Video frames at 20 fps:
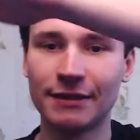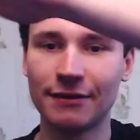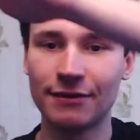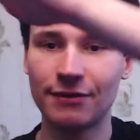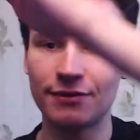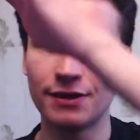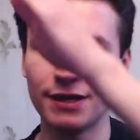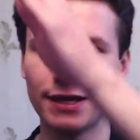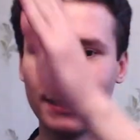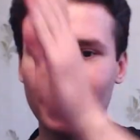
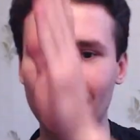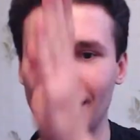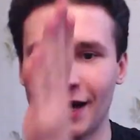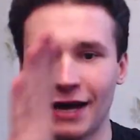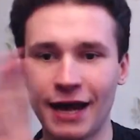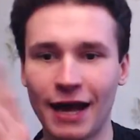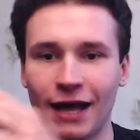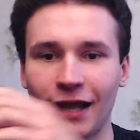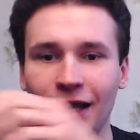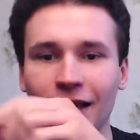the
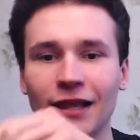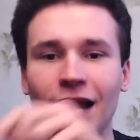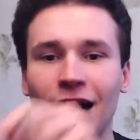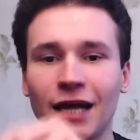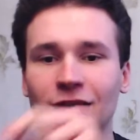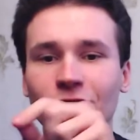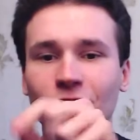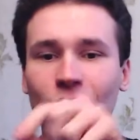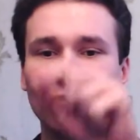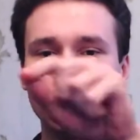a
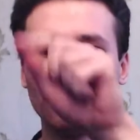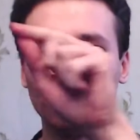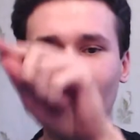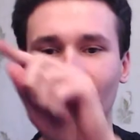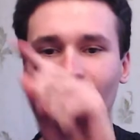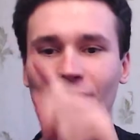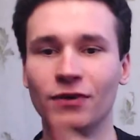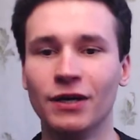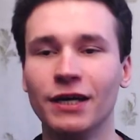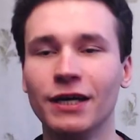lot of
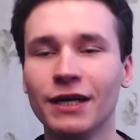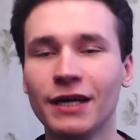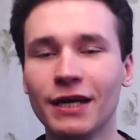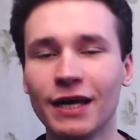uh,